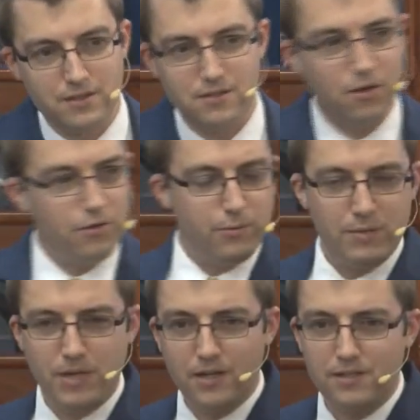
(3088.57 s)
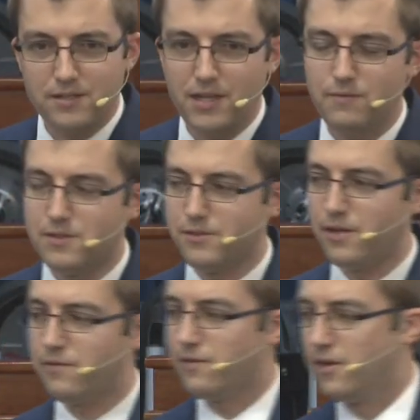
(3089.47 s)
But all the way back in David's
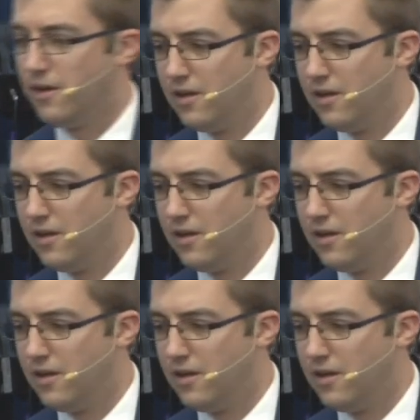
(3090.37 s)
life,